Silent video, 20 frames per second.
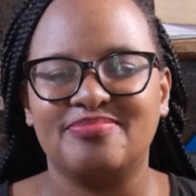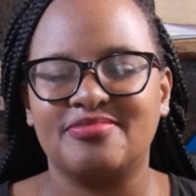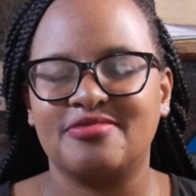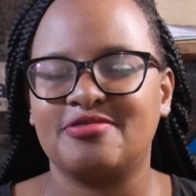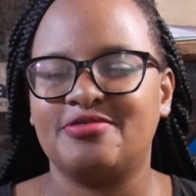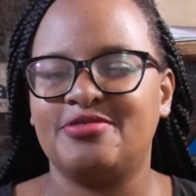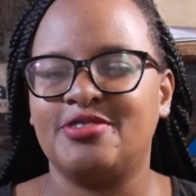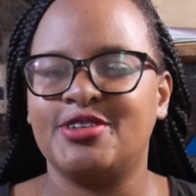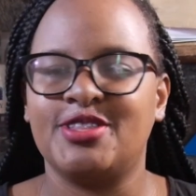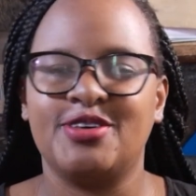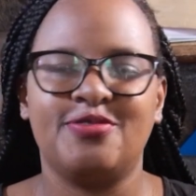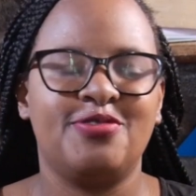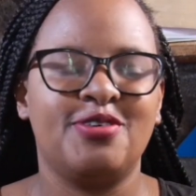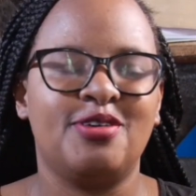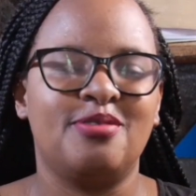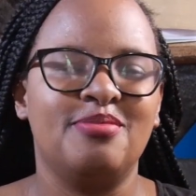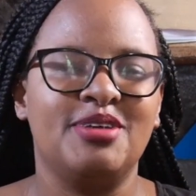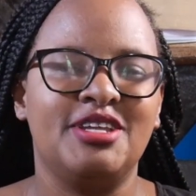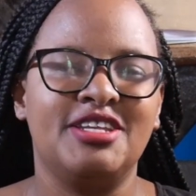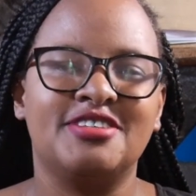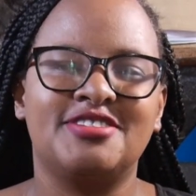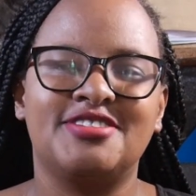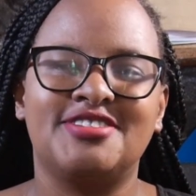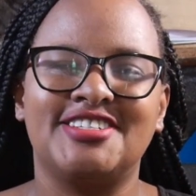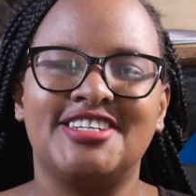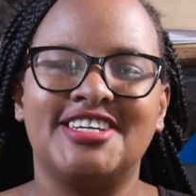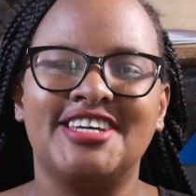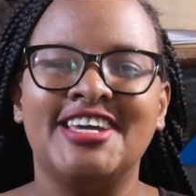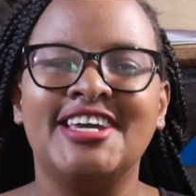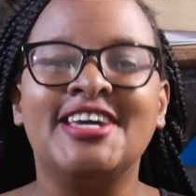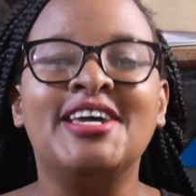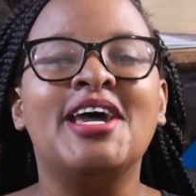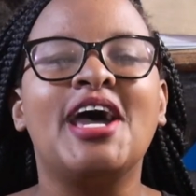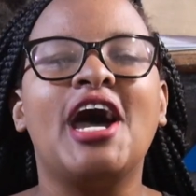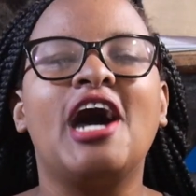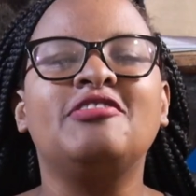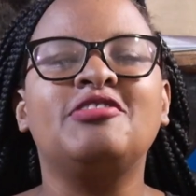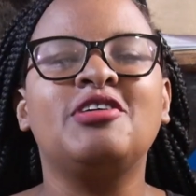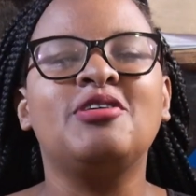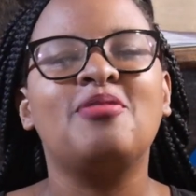for the film industry,
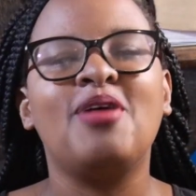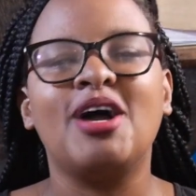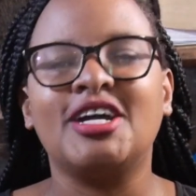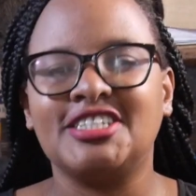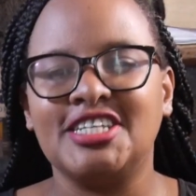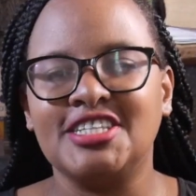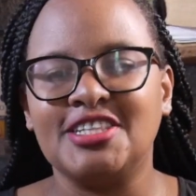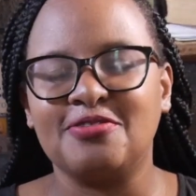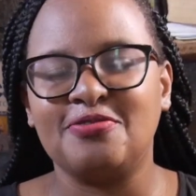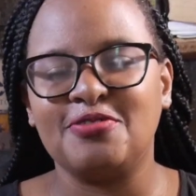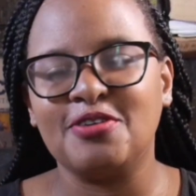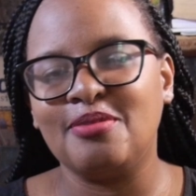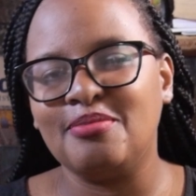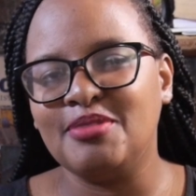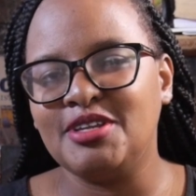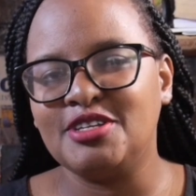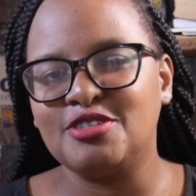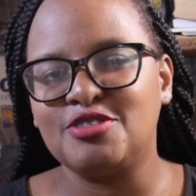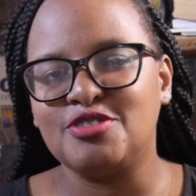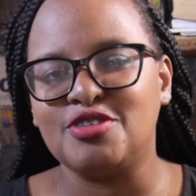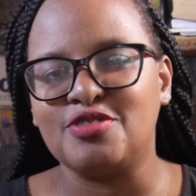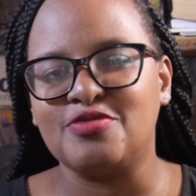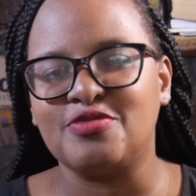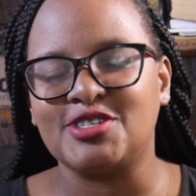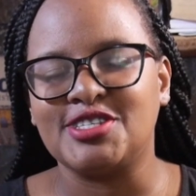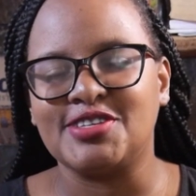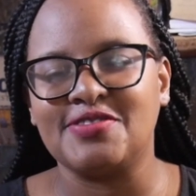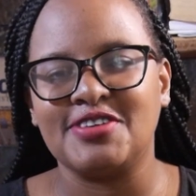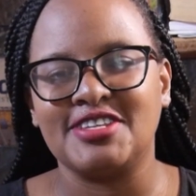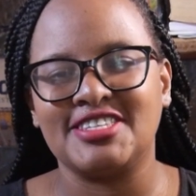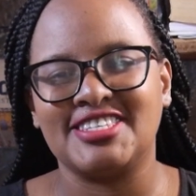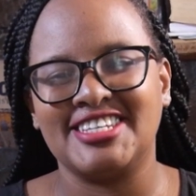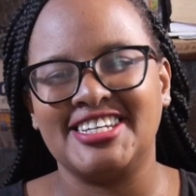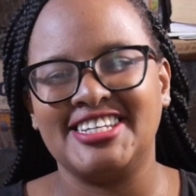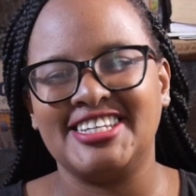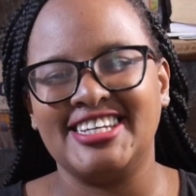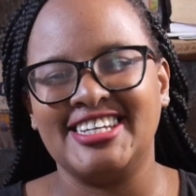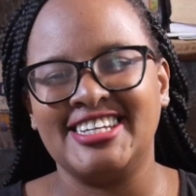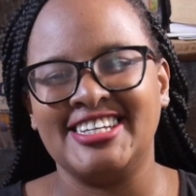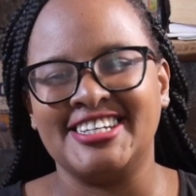having worked in the film industry for
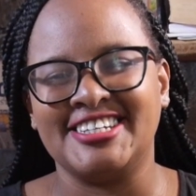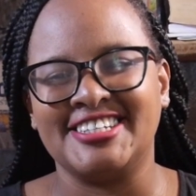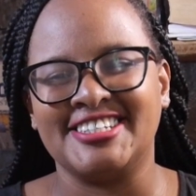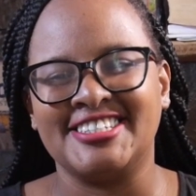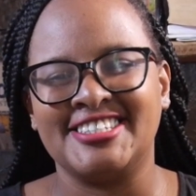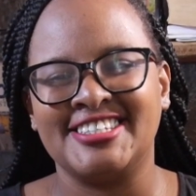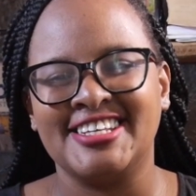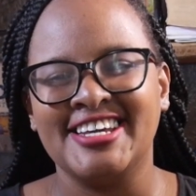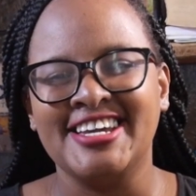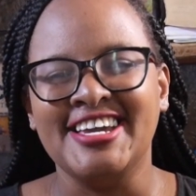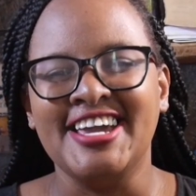17 years.